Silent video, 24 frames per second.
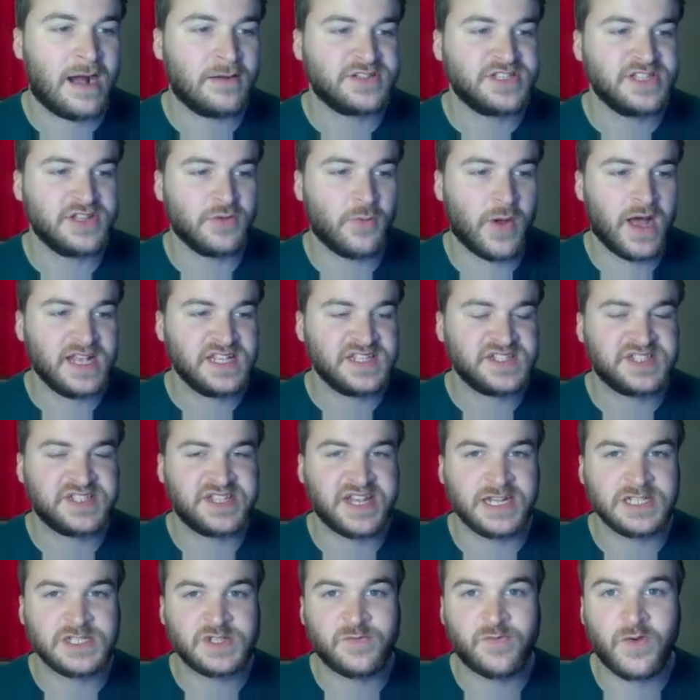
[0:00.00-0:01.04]
to the west,
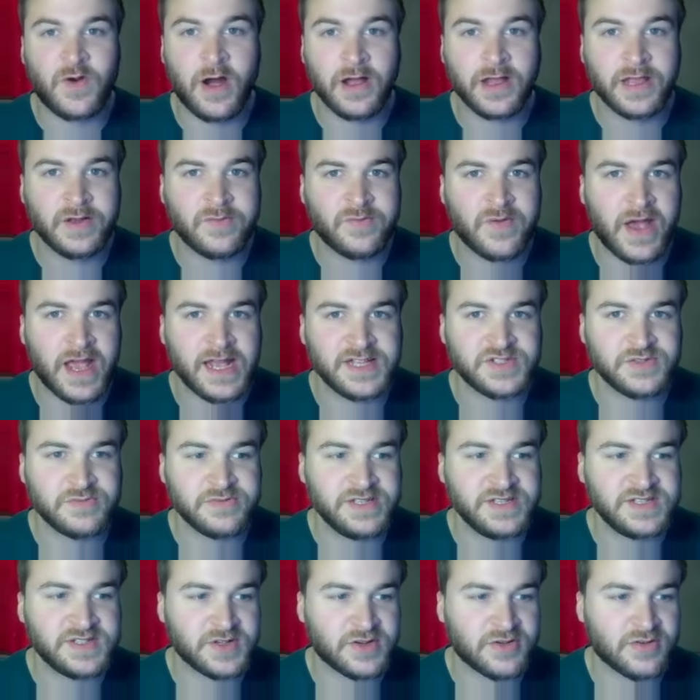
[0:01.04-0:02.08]
dense fog
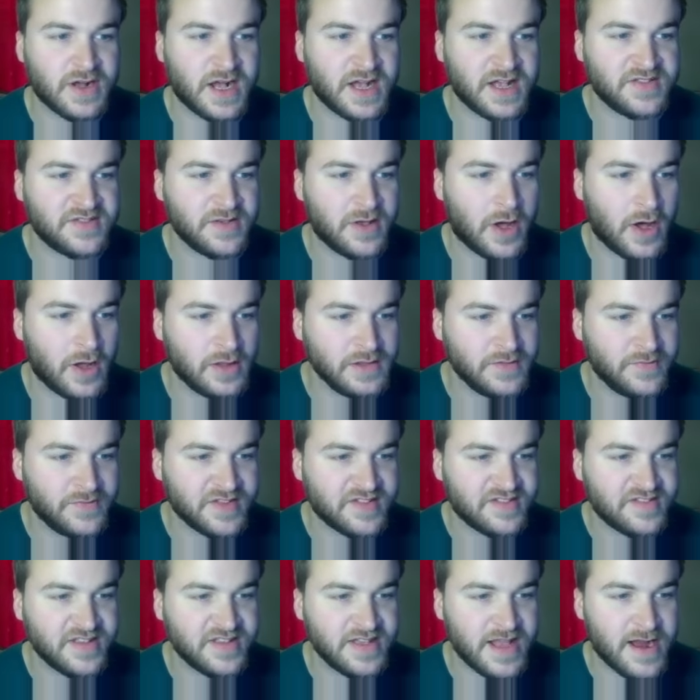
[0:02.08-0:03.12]
advisories across all of
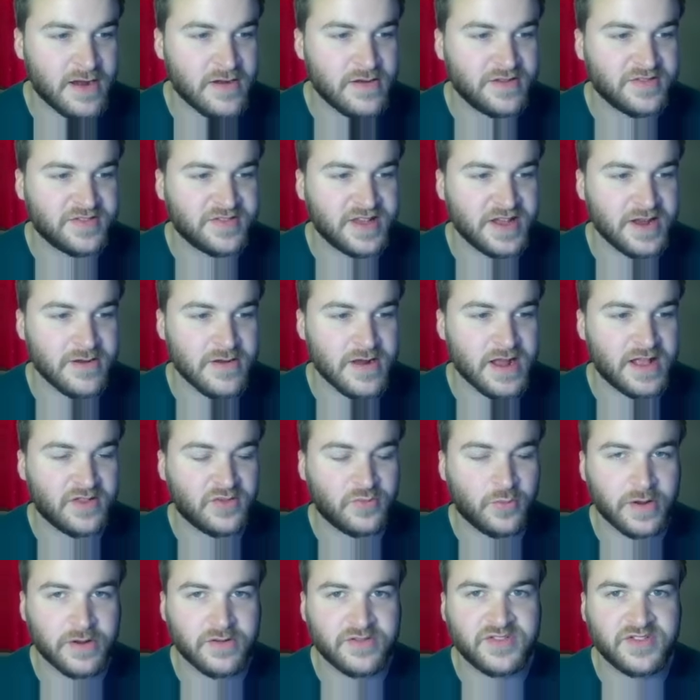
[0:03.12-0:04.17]
the Sierras here,
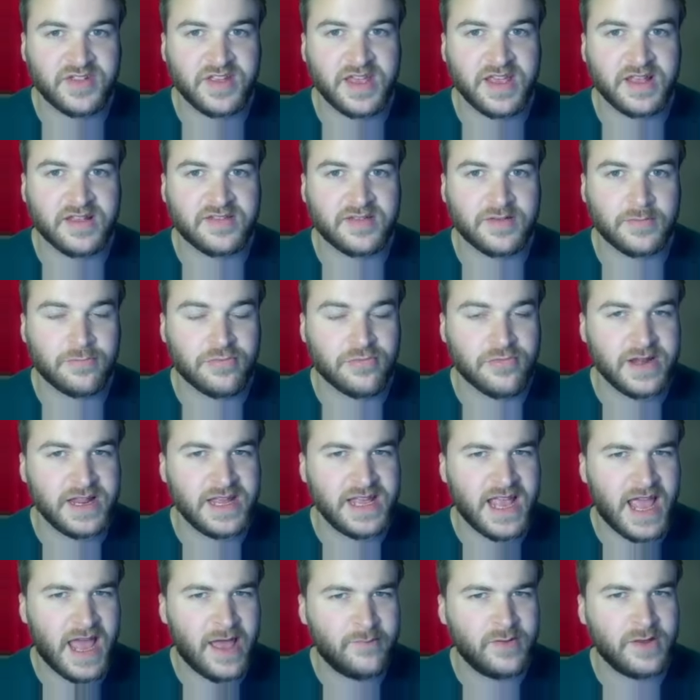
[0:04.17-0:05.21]
as we're seeing some
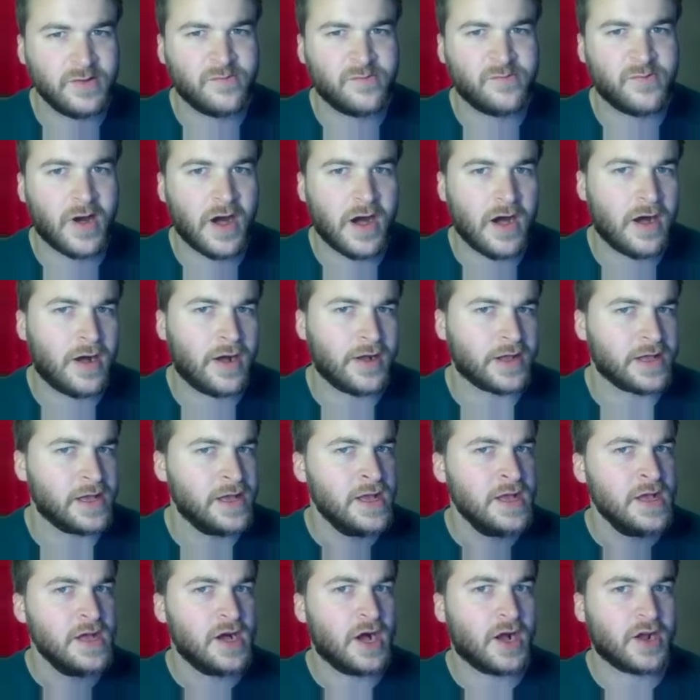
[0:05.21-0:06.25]
pretty heavy fog
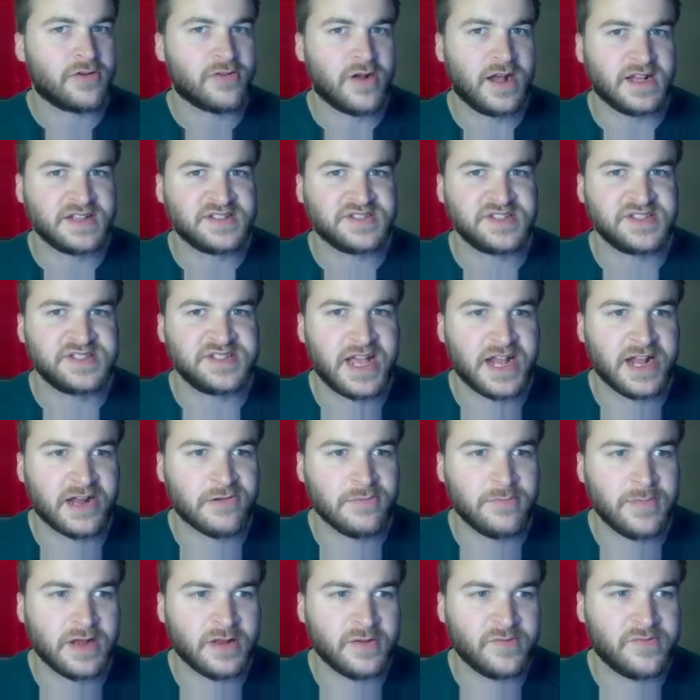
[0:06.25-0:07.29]
across the
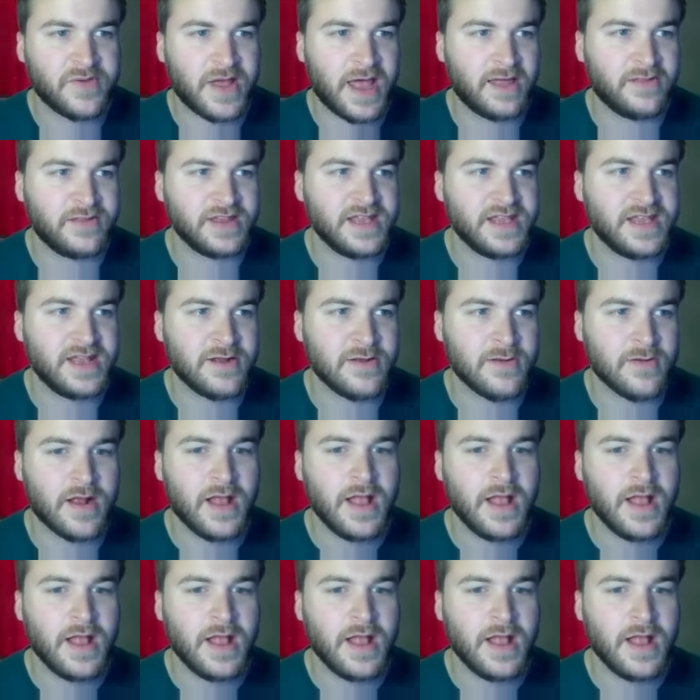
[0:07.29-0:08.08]
Sacramento Valley here